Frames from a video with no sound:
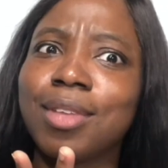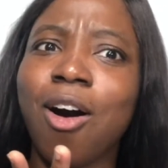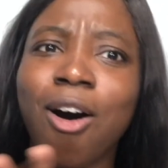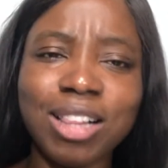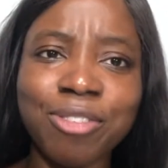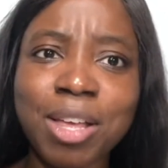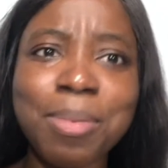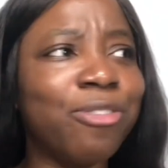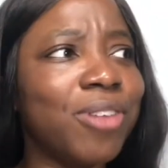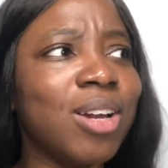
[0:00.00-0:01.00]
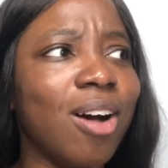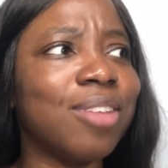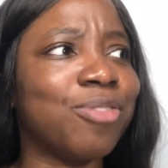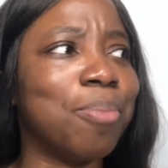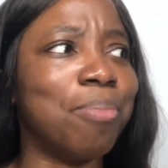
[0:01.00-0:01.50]
all of them, if not all
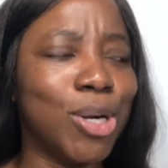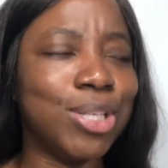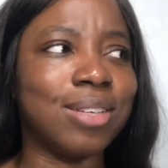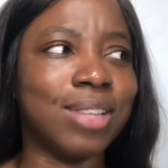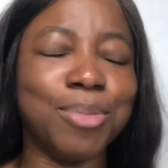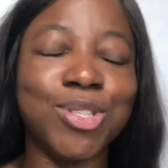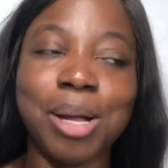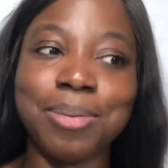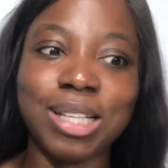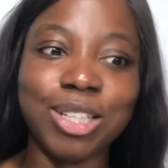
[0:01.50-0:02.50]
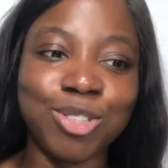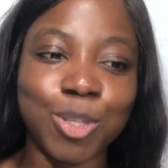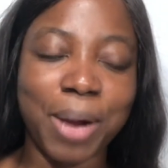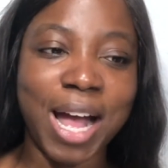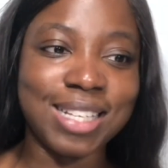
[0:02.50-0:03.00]
of them, most of them. So I was a little
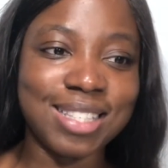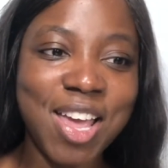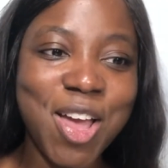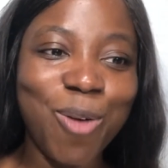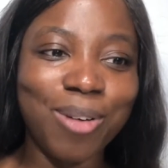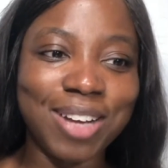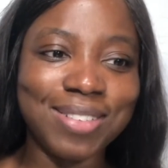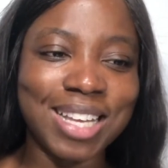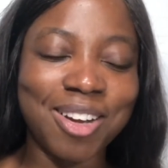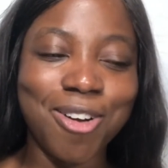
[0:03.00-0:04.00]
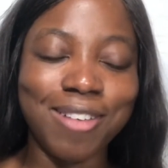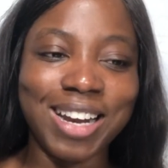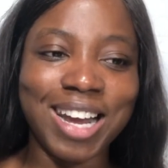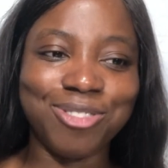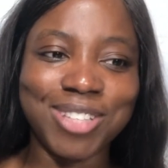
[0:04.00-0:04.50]
surprised when I was like, oh
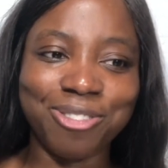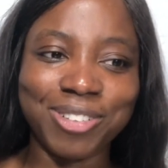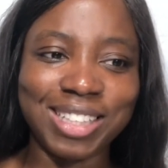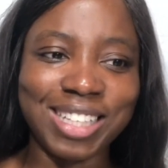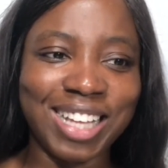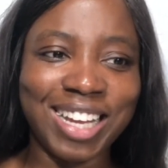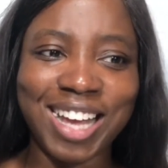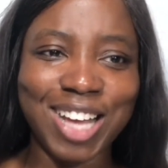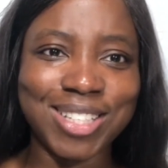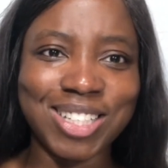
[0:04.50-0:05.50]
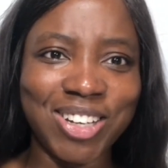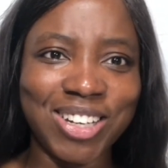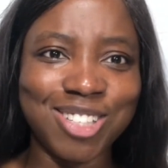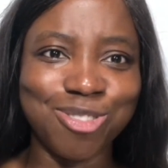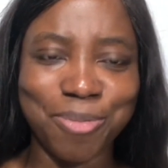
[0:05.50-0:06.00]
wait, I've definitely like I've seen a lot
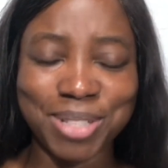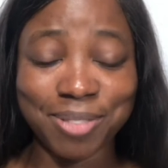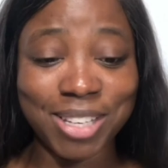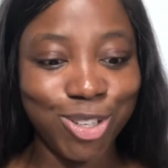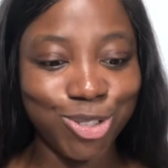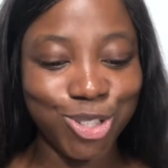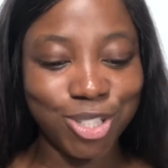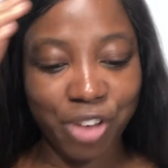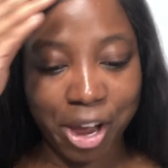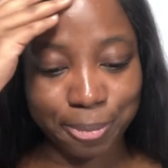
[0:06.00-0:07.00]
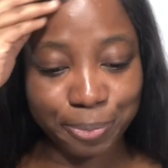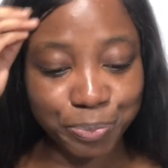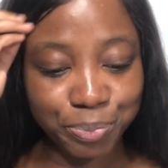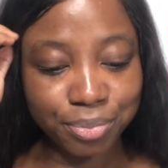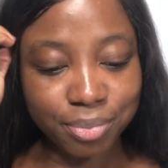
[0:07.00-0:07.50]
of his dramas. I'm a huge huge fan.
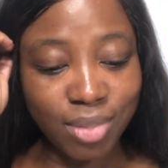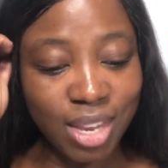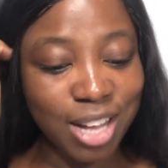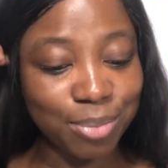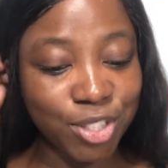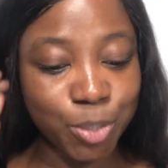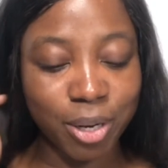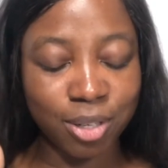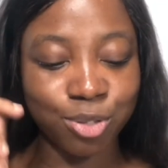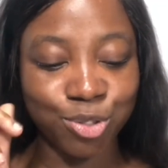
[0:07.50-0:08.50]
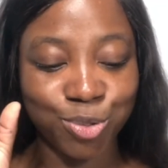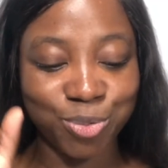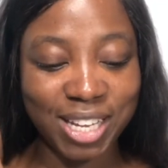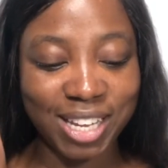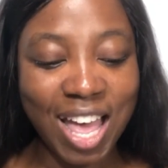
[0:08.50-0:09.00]
Um, this is Park Seo-joon
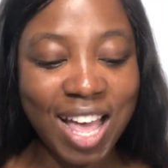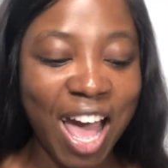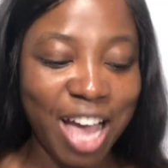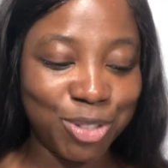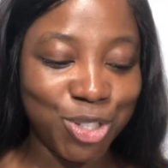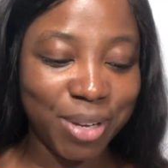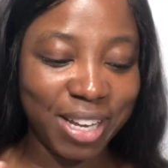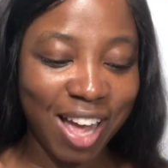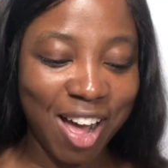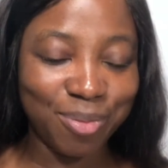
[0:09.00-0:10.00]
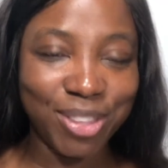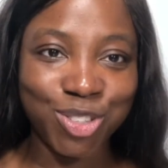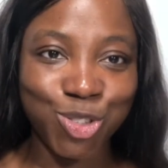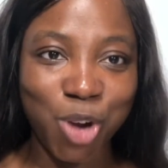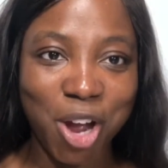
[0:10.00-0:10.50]
week. I'm doing um,
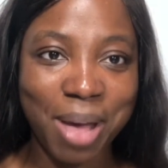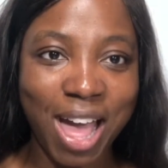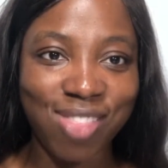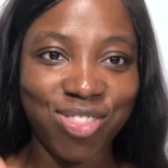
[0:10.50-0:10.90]
this drama, and